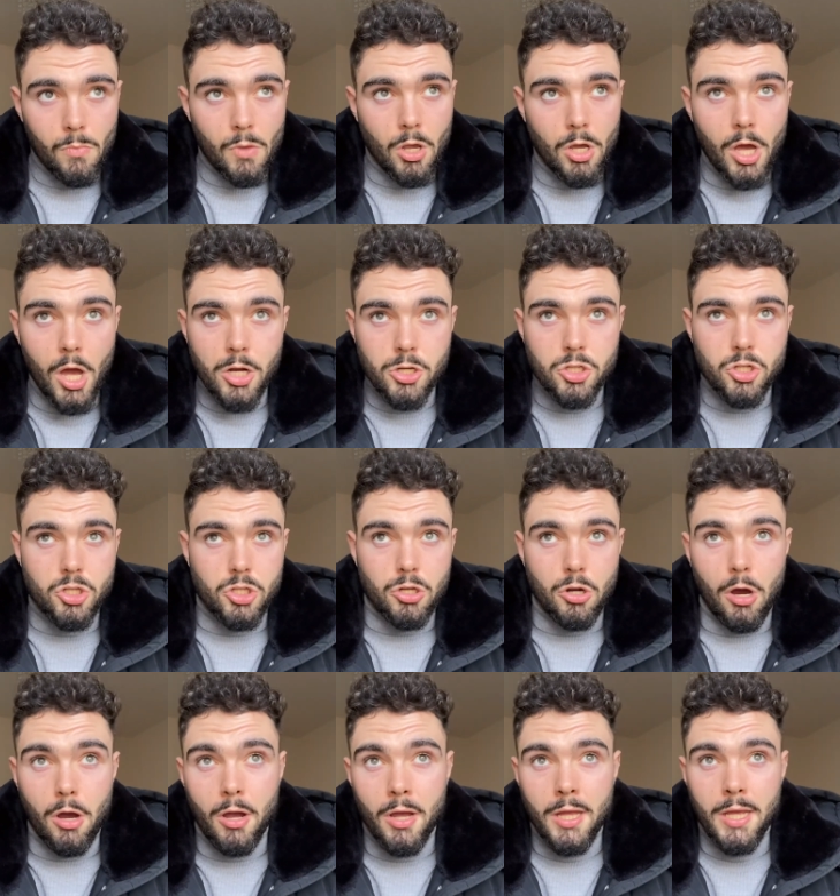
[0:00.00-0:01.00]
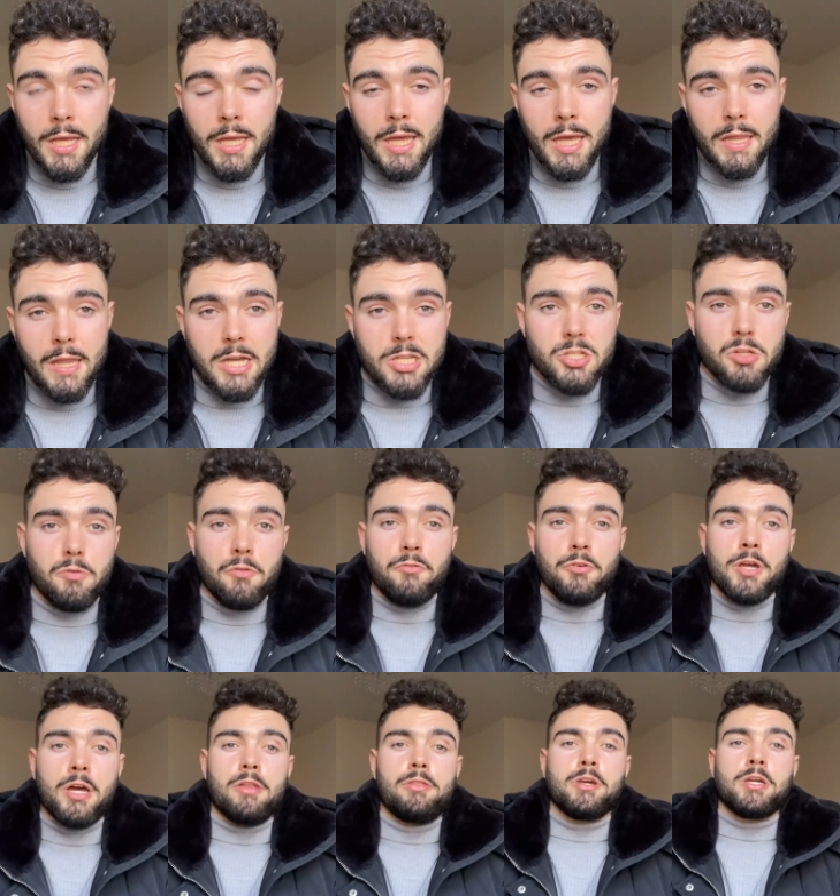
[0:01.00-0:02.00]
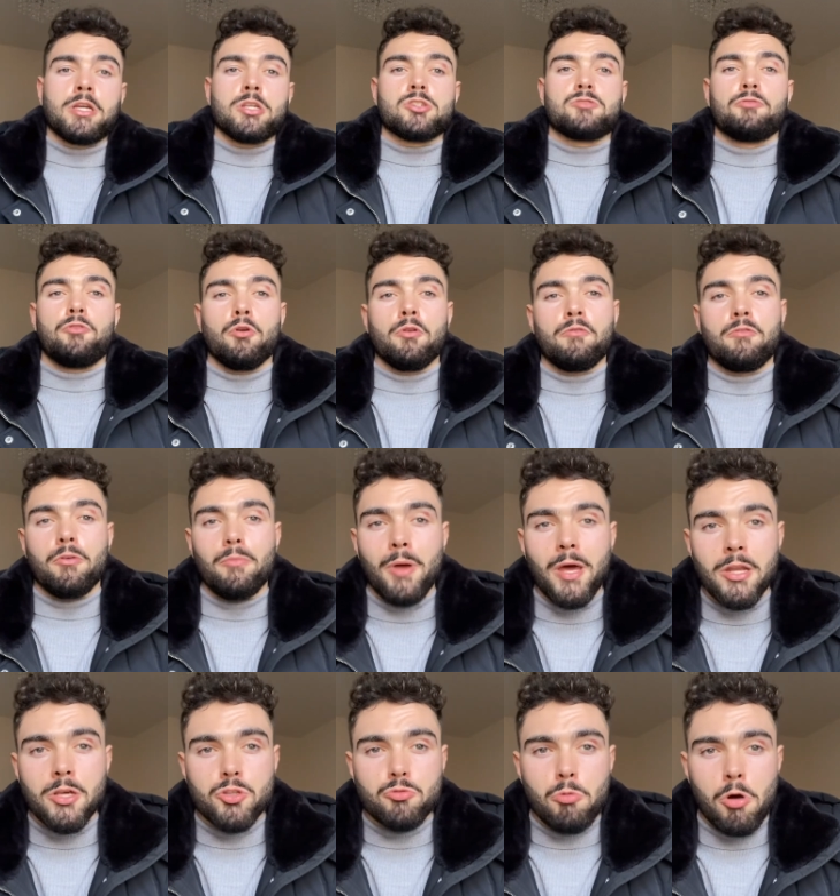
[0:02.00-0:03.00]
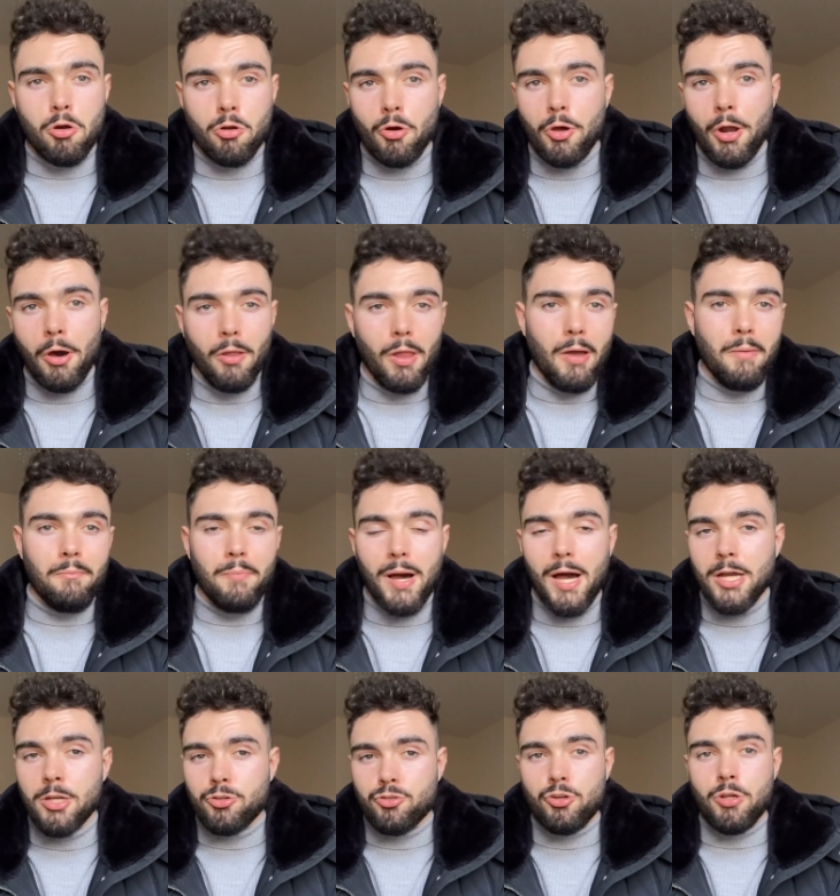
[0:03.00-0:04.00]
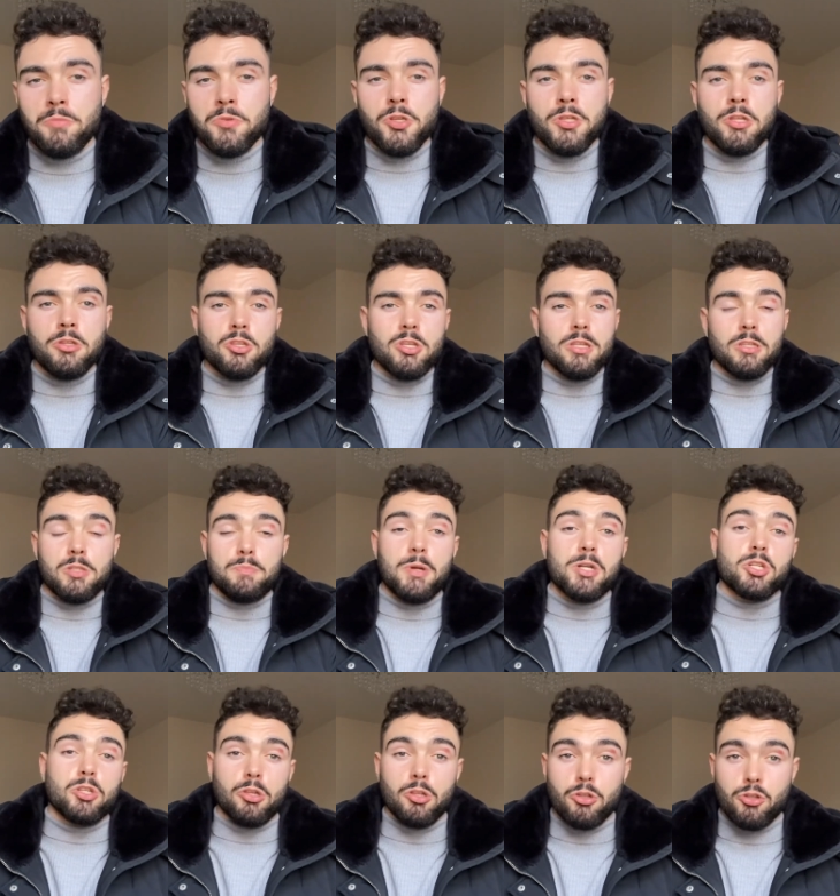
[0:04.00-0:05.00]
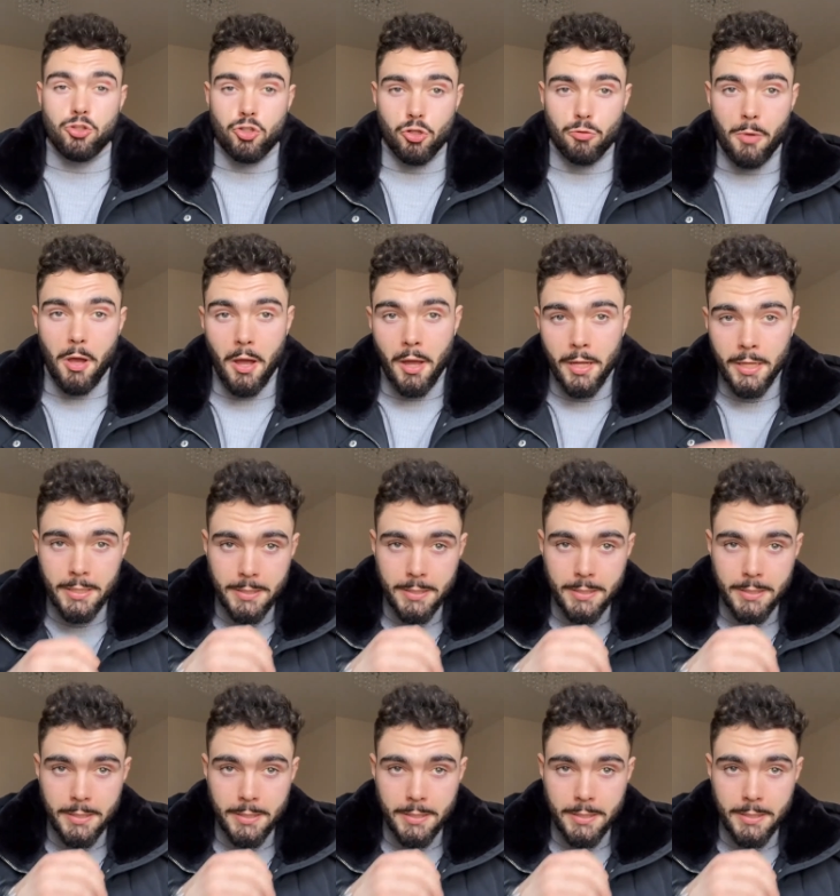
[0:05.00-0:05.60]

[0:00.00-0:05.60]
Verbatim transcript: Uh, just because, you know, that's another thing I think is fun for men as well, going on like bike trips, and especially in the summer,